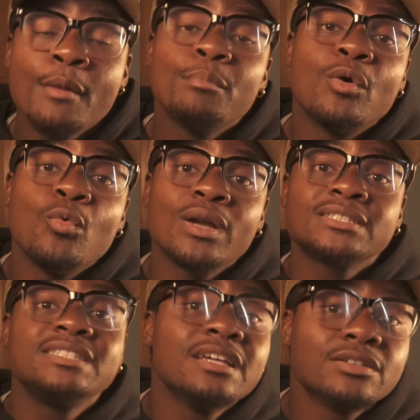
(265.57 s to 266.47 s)
But what a
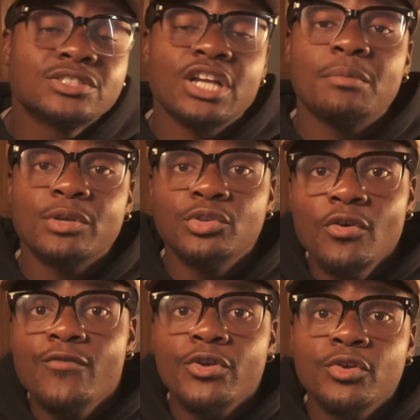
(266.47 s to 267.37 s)
sales job can
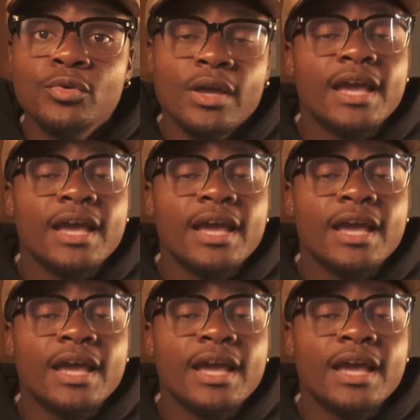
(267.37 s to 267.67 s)
do for you